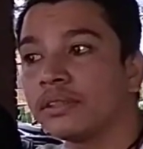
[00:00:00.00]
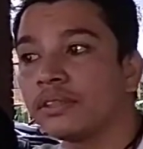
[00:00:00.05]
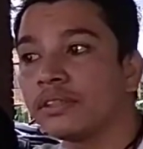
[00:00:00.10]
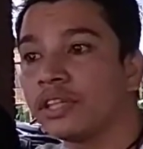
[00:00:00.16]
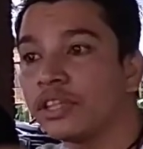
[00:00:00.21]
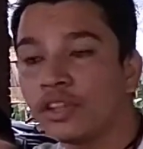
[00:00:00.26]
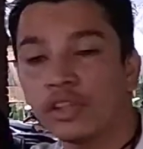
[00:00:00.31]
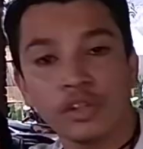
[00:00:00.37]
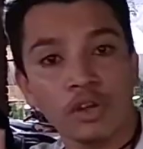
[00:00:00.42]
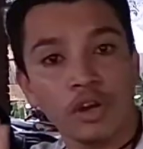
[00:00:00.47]

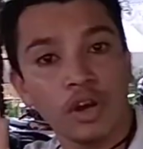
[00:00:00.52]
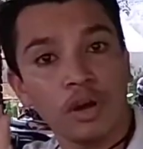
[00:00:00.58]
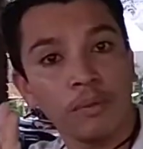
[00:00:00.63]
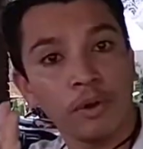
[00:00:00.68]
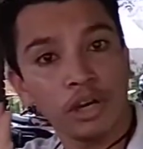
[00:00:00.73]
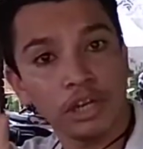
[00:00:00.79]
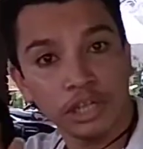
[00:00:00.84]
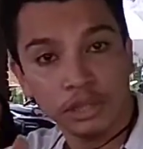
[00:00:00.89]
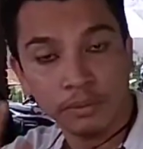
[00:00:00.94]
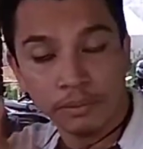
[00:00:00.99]
this is
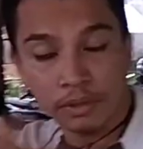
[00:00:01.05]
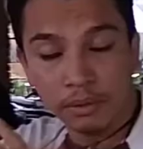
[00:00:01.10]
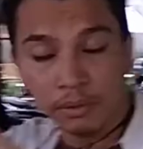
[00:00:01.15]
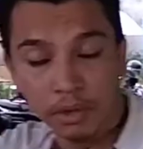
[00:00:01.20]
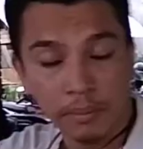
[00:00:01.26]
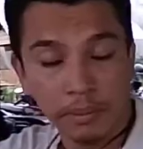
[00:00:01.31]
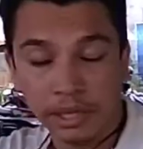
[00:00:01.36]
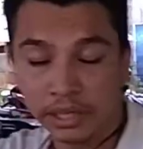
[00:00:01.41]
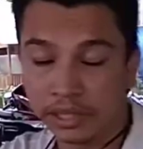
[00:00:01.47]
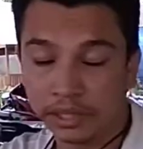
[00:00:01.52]
about
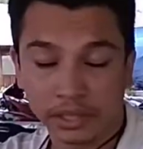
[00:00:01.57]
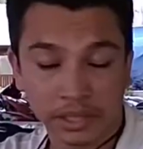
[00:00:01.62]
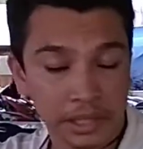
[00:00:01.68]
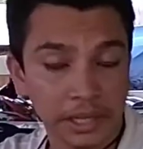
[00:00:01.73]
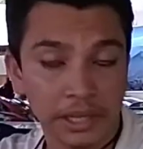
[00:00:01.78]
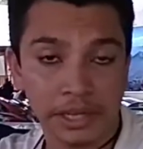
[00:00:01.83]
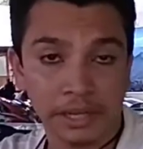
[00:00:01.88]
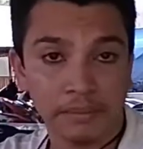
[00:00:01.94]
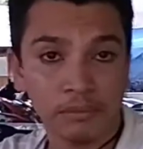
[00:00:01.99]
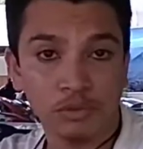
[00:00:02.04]
limited
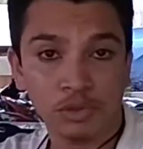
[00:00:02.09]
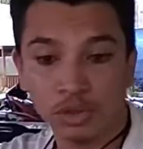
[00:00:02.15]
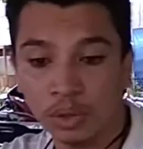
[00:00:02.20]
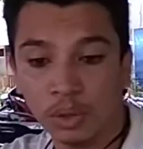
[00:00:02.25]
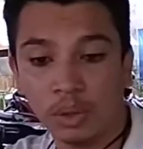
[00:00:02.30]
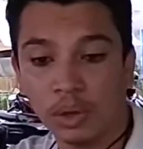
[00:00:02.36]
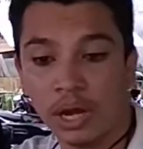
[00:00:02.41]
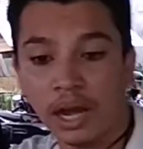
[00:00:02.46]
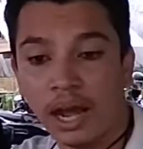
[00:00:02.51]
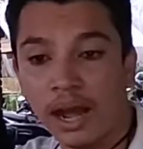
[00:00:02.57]
time,
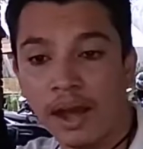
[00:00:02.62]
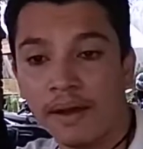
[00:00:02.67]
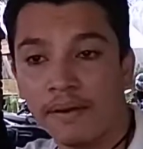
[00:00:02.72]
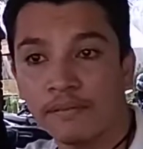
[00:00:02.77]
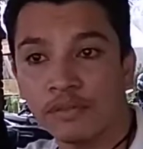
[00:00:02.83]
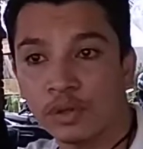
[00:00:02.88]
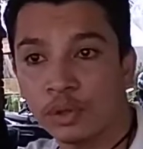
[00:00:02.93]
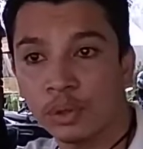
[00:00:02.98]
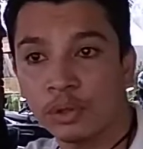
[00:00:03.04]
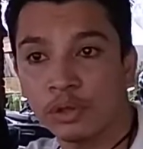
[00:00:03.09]
so I
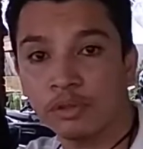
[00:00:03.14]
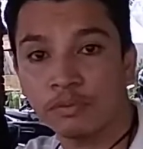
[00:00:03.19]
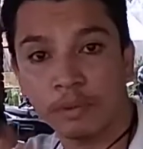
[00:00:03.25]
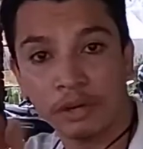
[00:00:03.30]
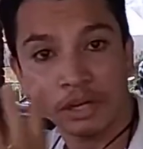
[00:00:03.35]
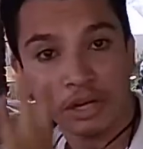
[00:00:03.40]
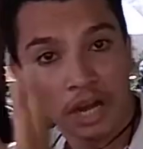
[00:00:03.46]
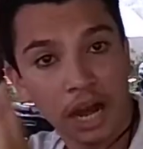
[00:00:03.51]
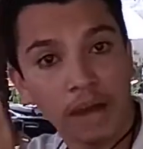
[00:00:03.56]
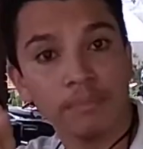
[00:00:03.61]
have to
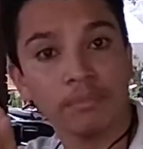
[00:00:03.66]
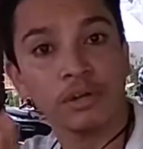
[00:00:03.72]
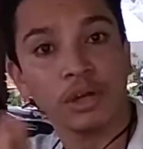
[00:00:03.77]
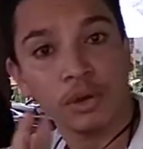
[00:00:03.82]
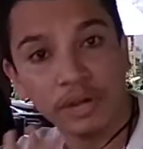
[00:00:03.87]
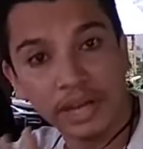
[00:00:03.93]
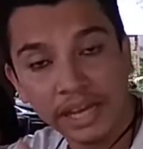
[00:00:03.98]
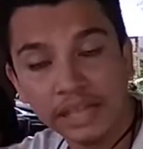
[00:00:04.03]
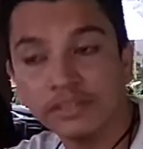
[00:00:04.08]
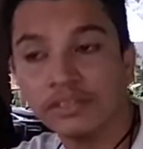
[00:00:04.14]
spend it up
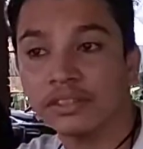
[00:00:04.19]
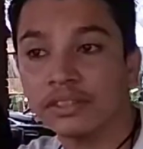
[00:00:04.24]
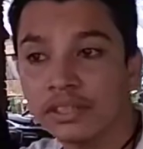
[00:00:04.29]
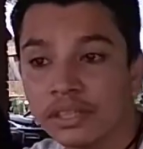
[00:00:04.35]
nowadays.